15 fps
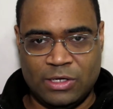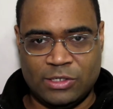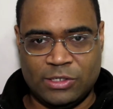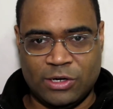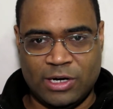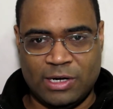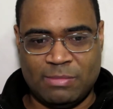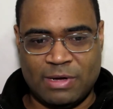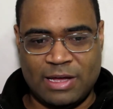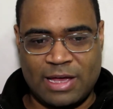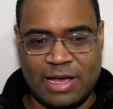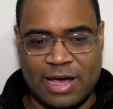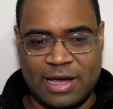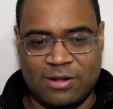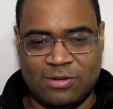During my
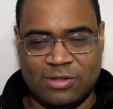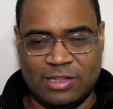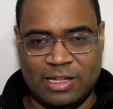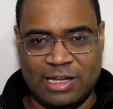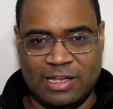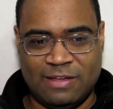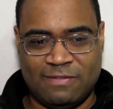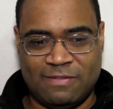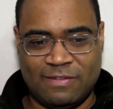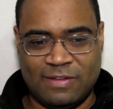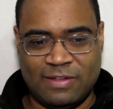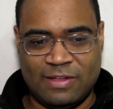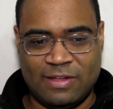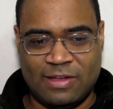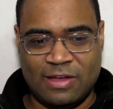adult life,
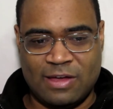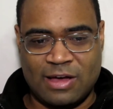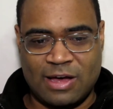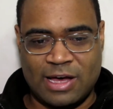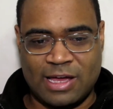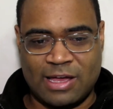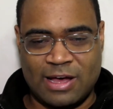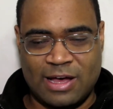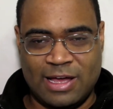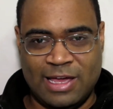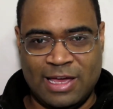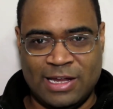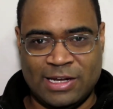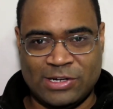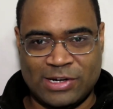I got
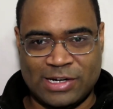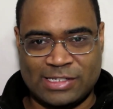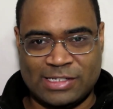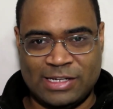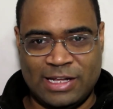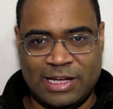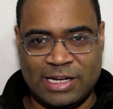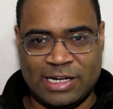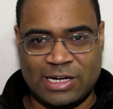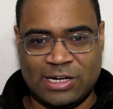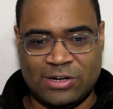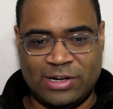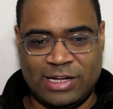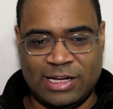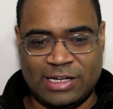interested in
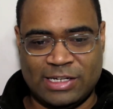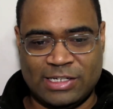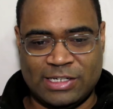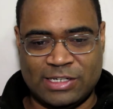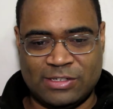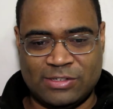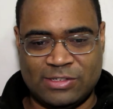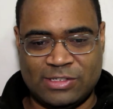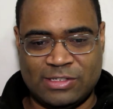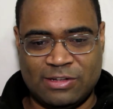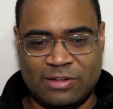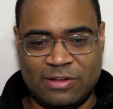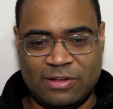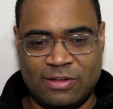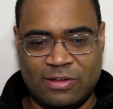Korean shows.
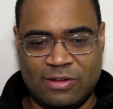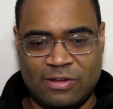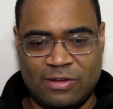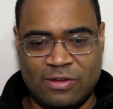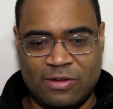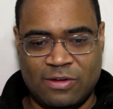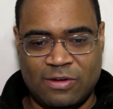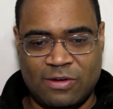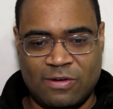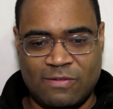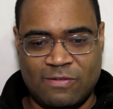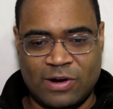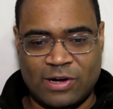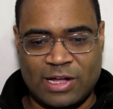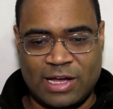
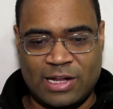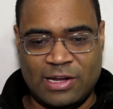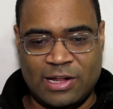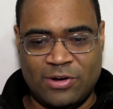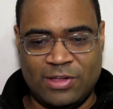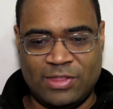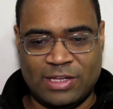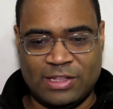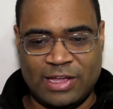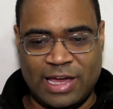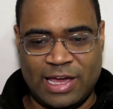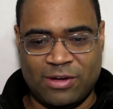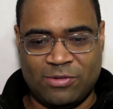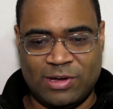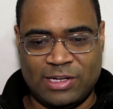For not knowing the
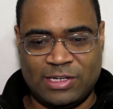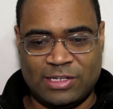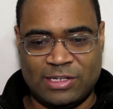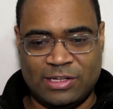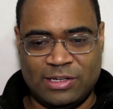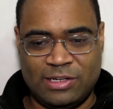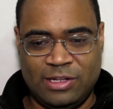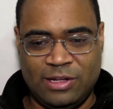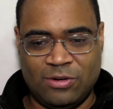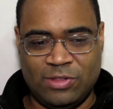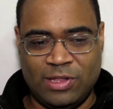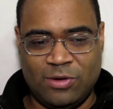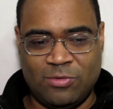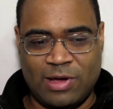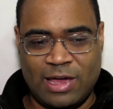language, the
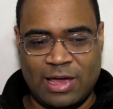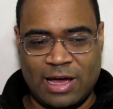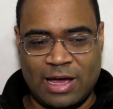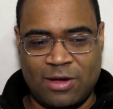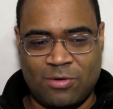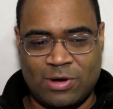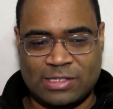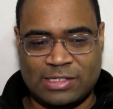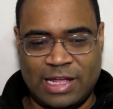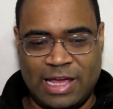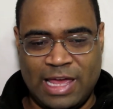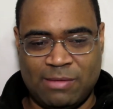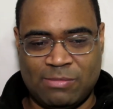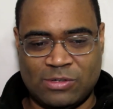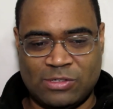only way I was
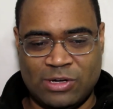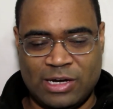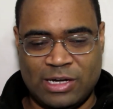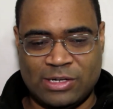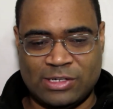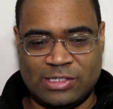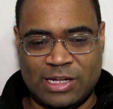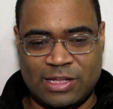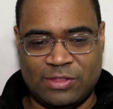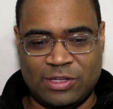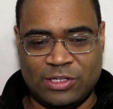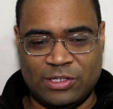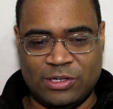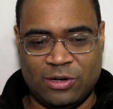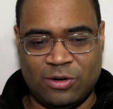able to understand the
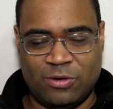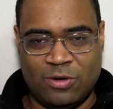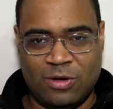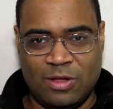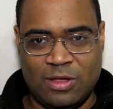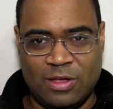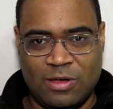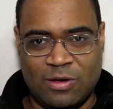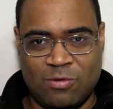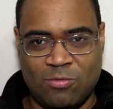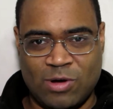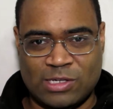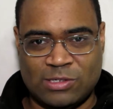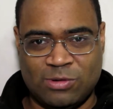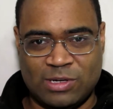show
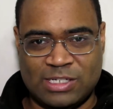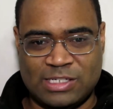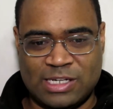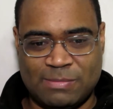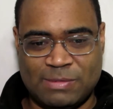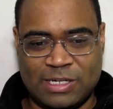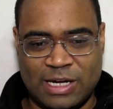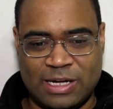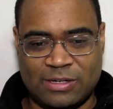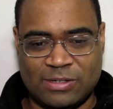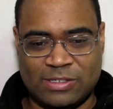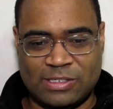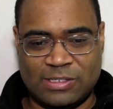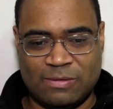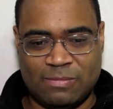was with
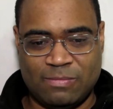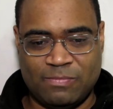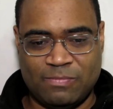subtitles.